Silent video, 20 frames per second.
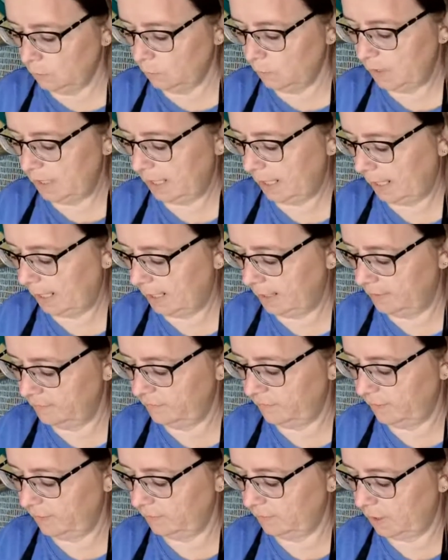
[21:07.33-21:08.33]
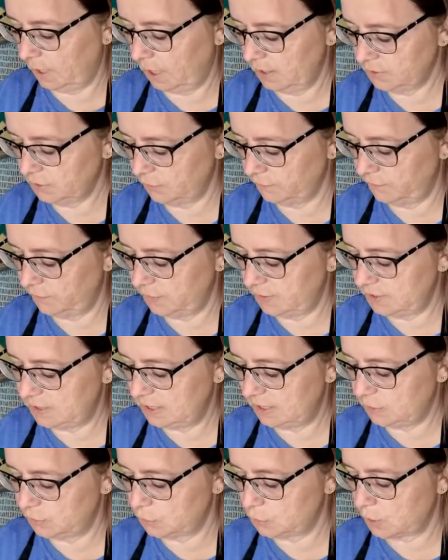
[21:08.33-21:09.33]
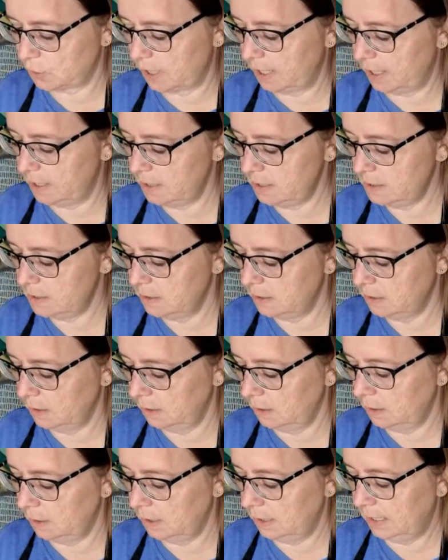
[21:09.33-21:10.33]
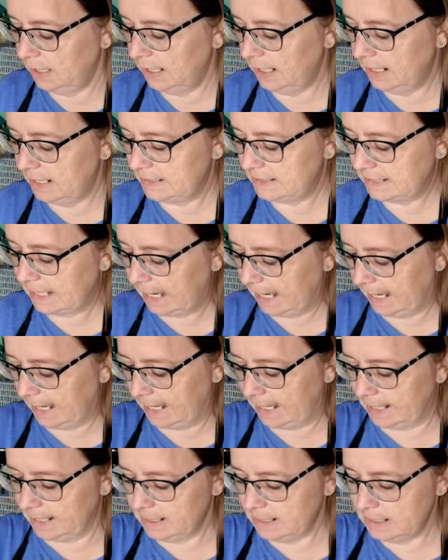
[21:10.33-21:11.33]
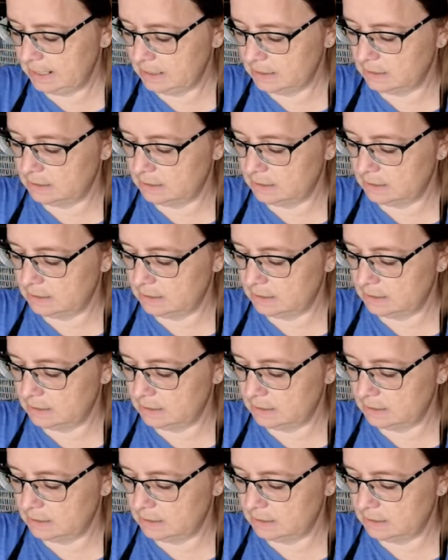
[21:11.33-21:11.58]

We have also for the tier tray a tag